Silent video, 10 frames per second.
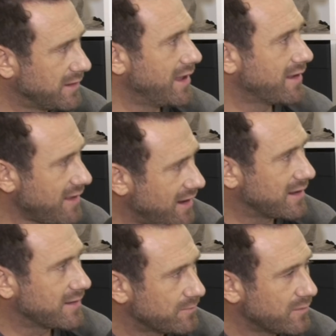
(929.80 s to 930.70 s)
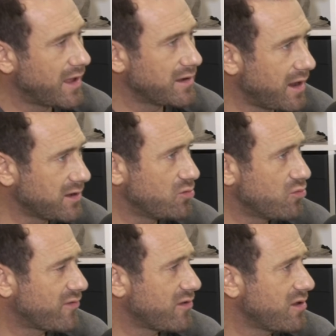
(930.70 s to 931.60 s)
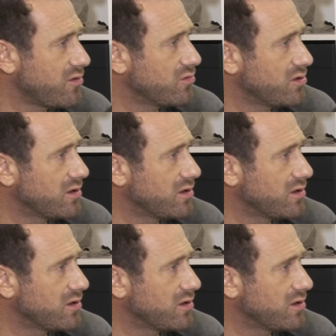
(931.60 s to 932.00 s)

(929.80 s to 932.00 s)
Yeah, exactly. And you also know,